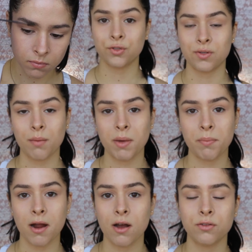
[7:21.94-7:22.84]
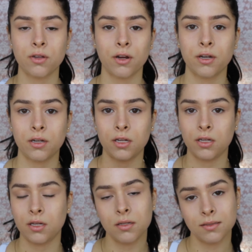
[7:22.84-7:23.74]
So now my brows are
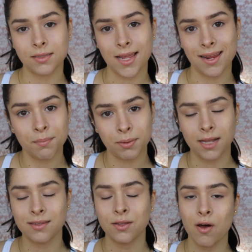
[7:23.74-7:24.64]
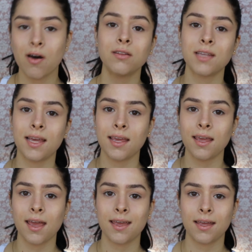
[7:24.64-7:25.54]
gonna stay in place all
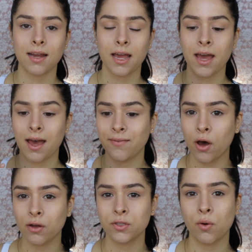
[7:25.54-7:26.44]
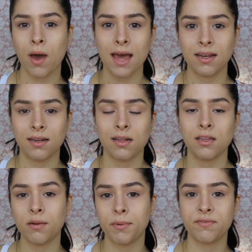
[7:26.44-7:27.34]
day, and I have also added a
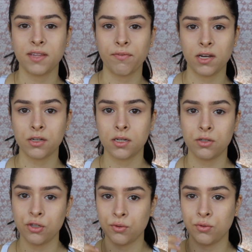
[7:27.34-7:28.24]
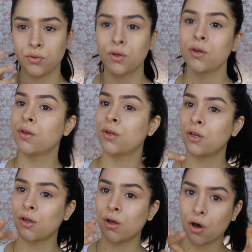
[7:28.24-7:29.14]
little bit of definition to
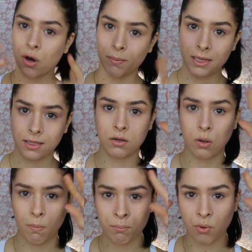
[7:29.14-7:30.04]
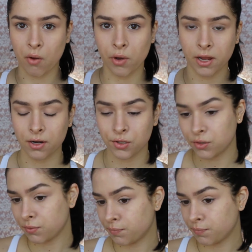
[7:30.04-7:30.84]
all my little brow hairs.